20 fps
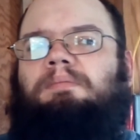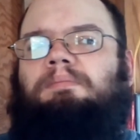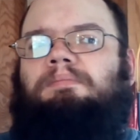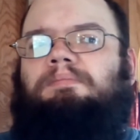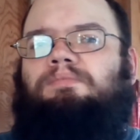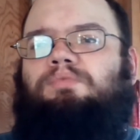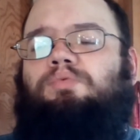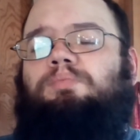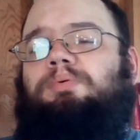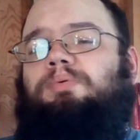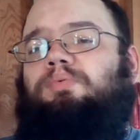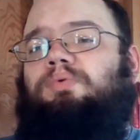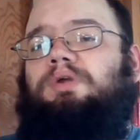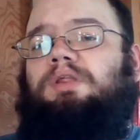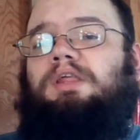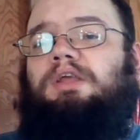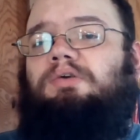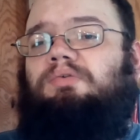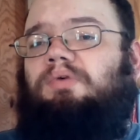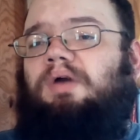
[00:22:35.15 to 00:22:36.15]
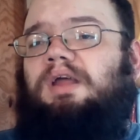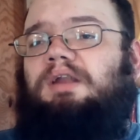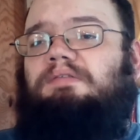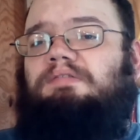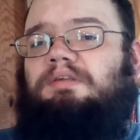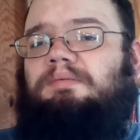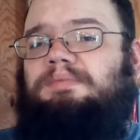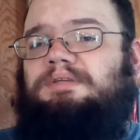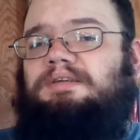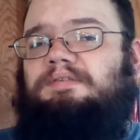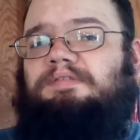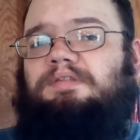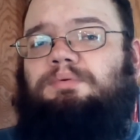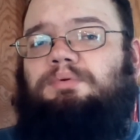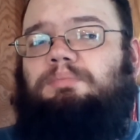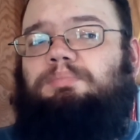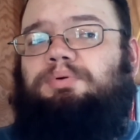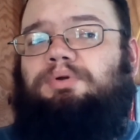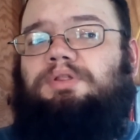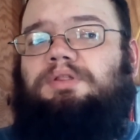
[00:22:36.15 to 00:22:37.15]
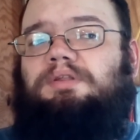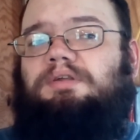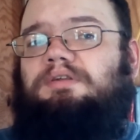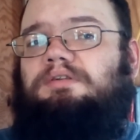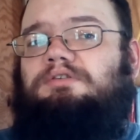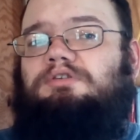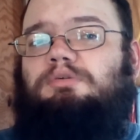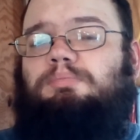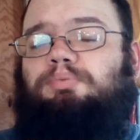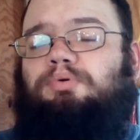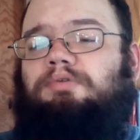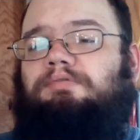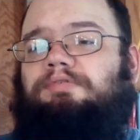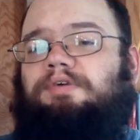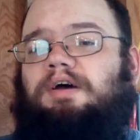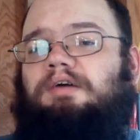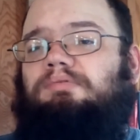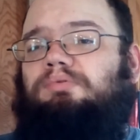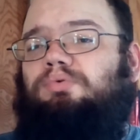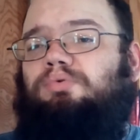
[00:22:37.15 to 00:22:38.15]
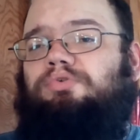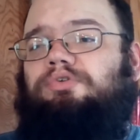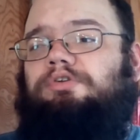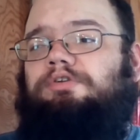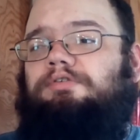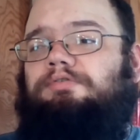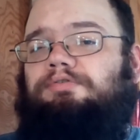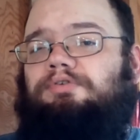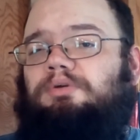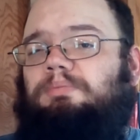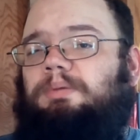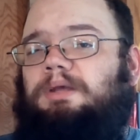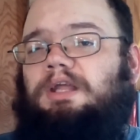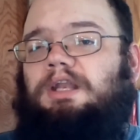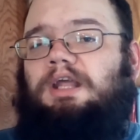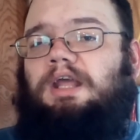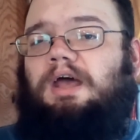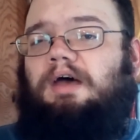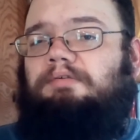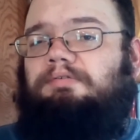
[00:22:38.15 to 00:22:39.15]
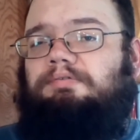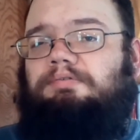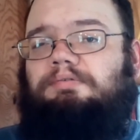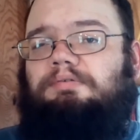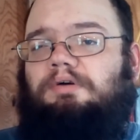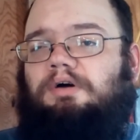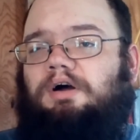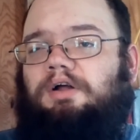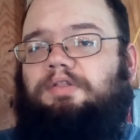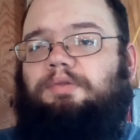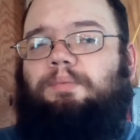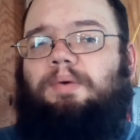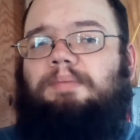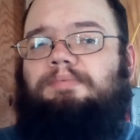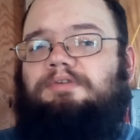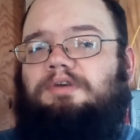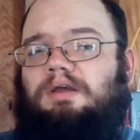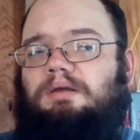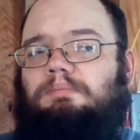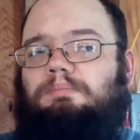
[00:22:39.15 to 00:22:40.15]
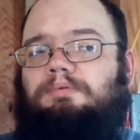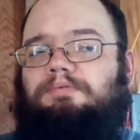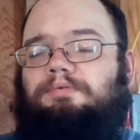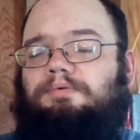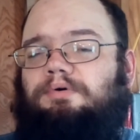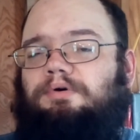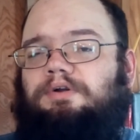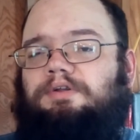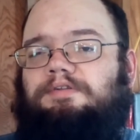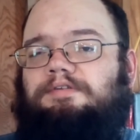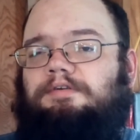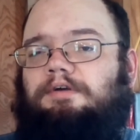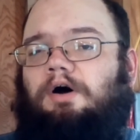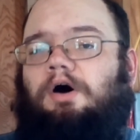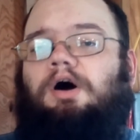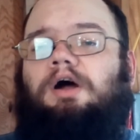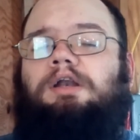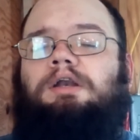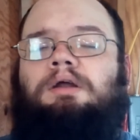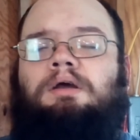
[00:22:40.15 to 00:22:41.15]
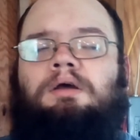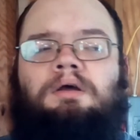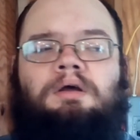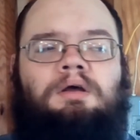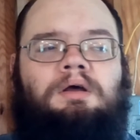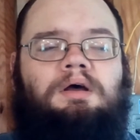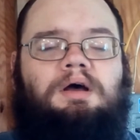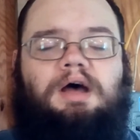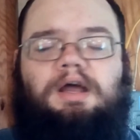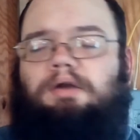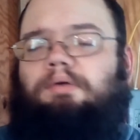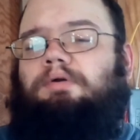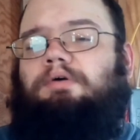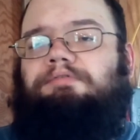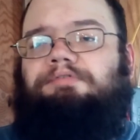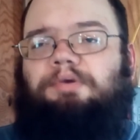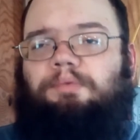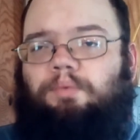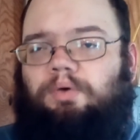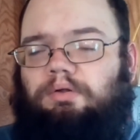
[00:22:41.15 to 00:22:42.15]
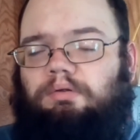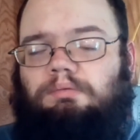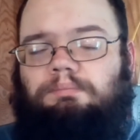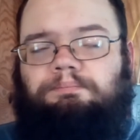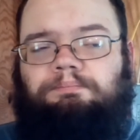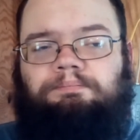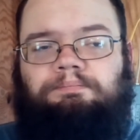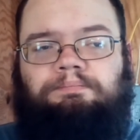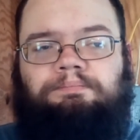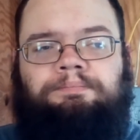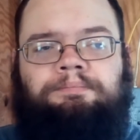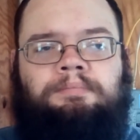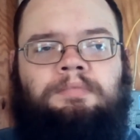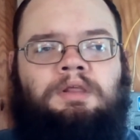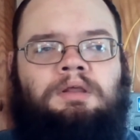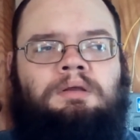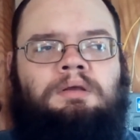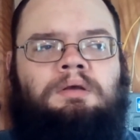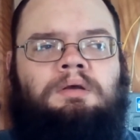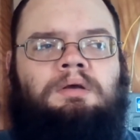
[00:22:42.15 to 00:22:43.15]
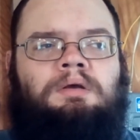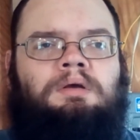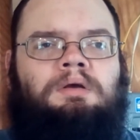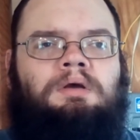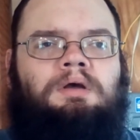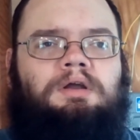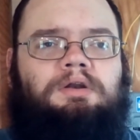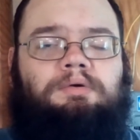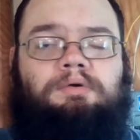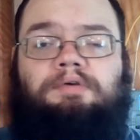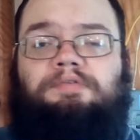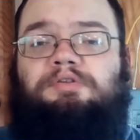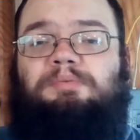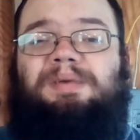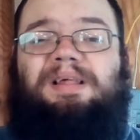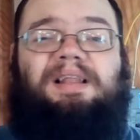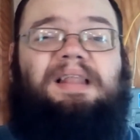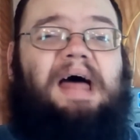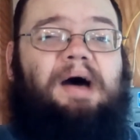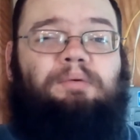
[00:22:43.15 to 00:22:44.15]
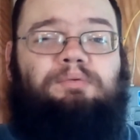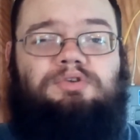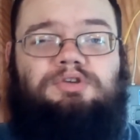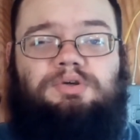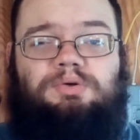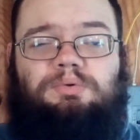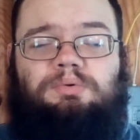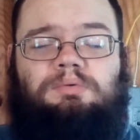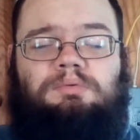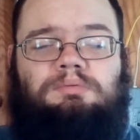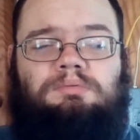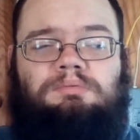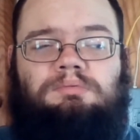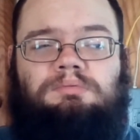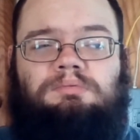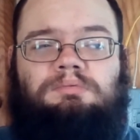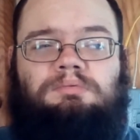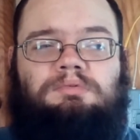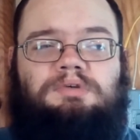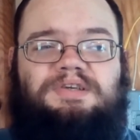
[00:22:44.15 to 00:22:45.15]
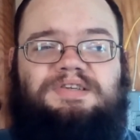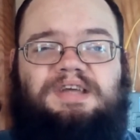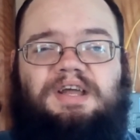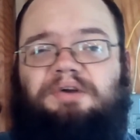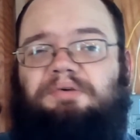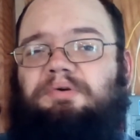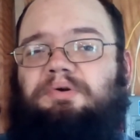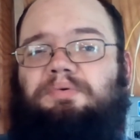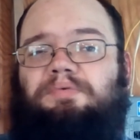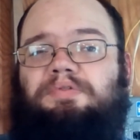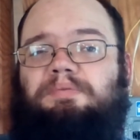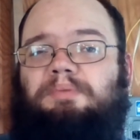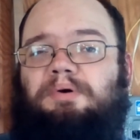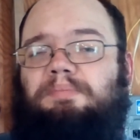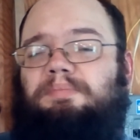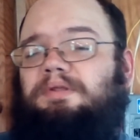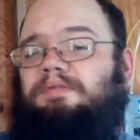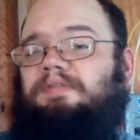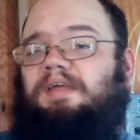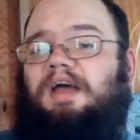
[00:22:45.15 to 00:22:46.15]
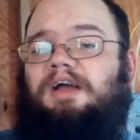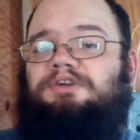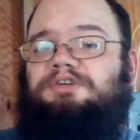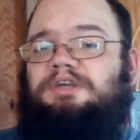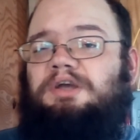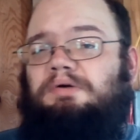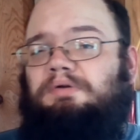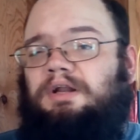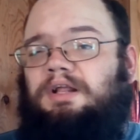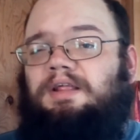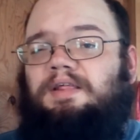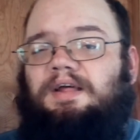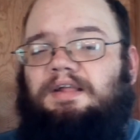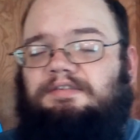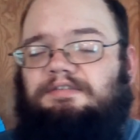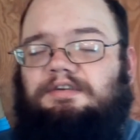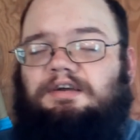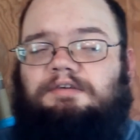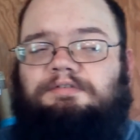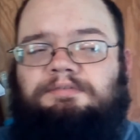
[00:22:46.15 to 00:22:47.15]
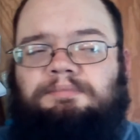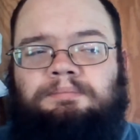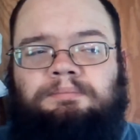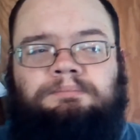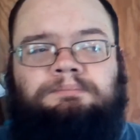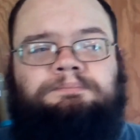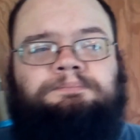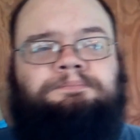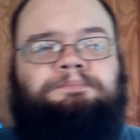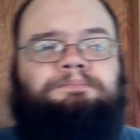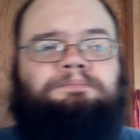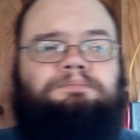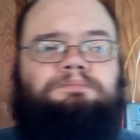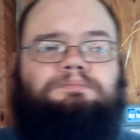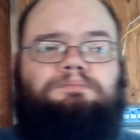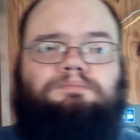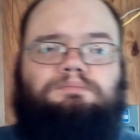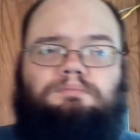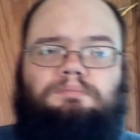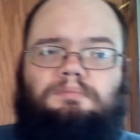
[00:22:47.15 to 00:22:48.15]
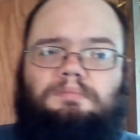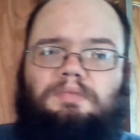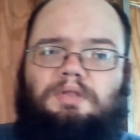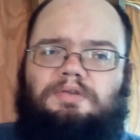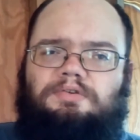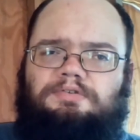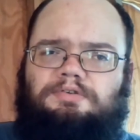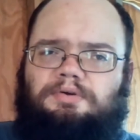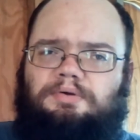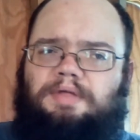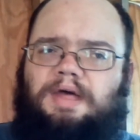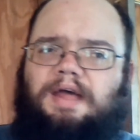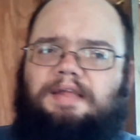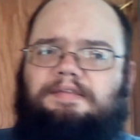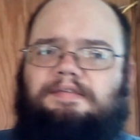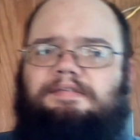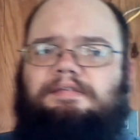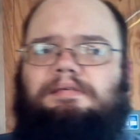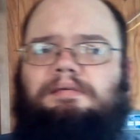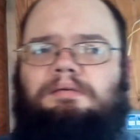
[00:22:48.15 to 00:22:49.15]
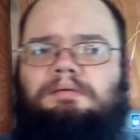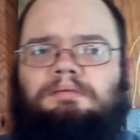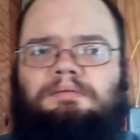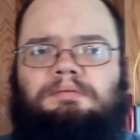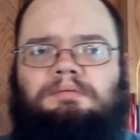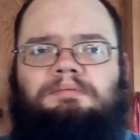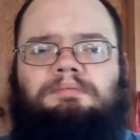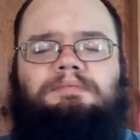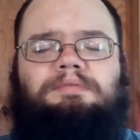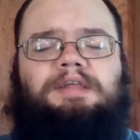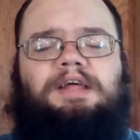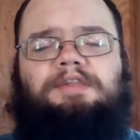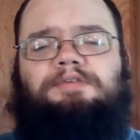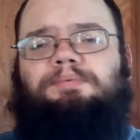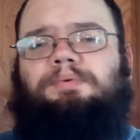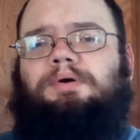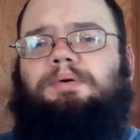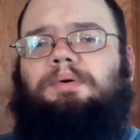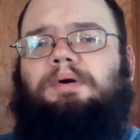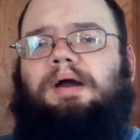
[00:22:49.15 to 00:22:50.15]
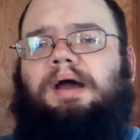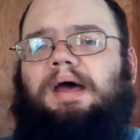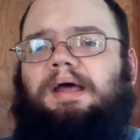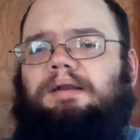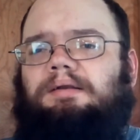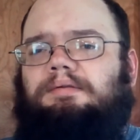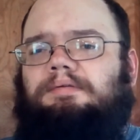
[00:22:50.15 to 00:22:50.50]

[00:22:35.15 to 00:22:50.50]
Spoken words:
What would be really great of them is if they would put the 2.5 rules as a free PDF on the website before it's gone. I don't know if they will. Don't know if they'll be allowed to, because I don't know at the moment if they actually own any of that stuff. So that's where we're at.